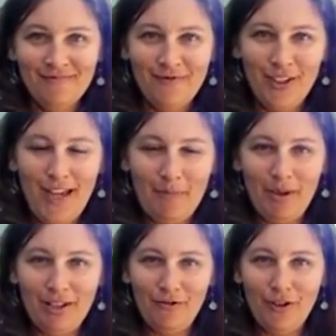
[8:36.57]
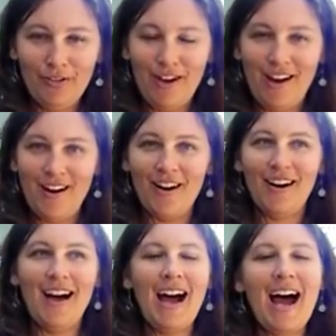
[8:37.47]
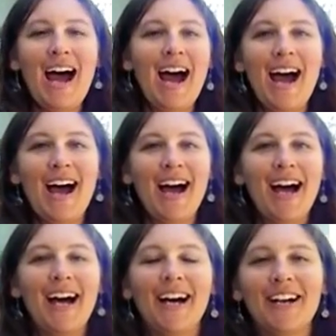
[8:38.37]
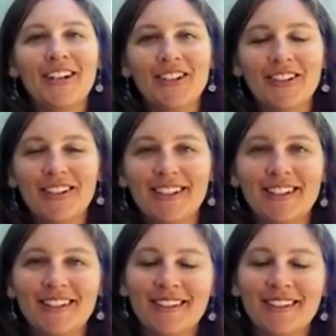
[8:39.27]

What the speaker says: Fill that belly full of air. Good.